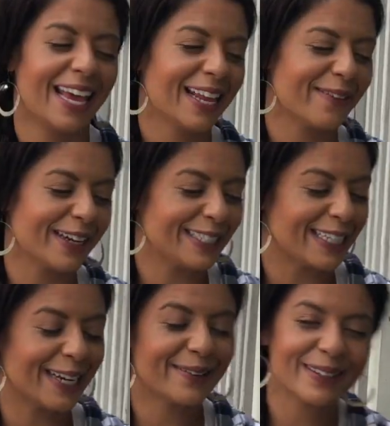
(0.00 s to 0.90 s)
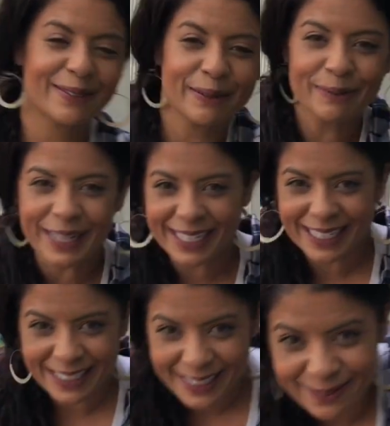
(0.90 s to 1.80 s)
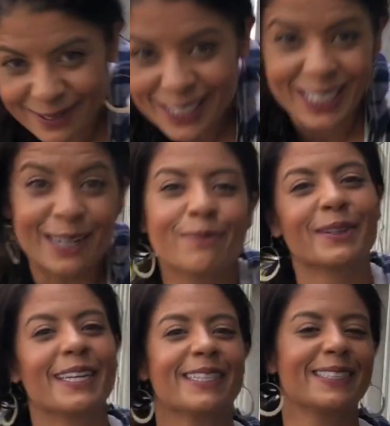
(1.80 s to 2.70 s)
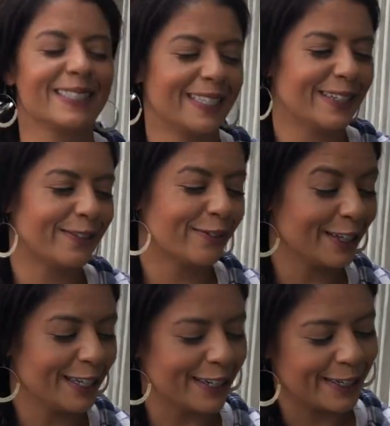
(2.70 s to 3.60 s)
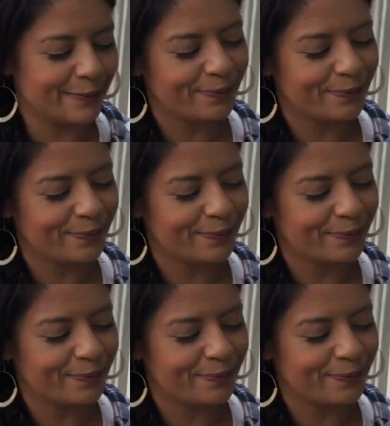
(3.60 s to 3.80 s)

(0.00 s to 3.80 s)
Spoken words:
Anyway, today I'm going to be planting some shade plants in our front yard.